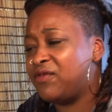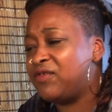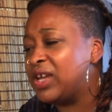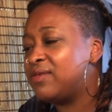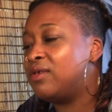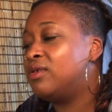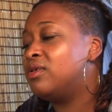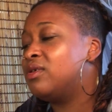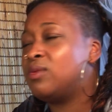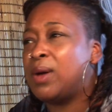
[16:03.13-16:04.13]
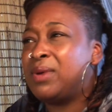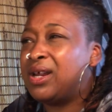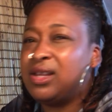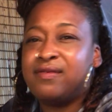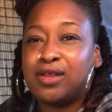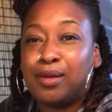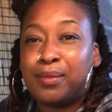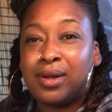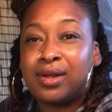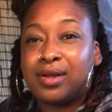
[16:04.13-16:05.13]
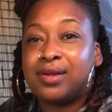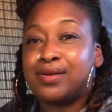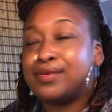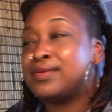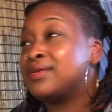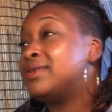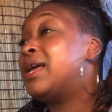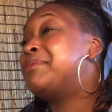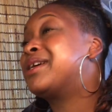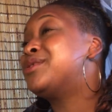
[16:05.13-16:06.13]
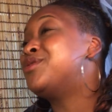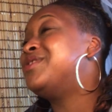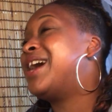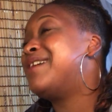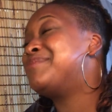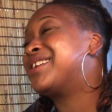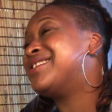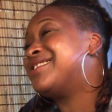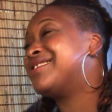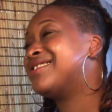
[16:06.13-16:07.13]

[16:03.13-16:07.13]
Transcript: They're faithful. Why would I leave them? Yeah, because you're not, because...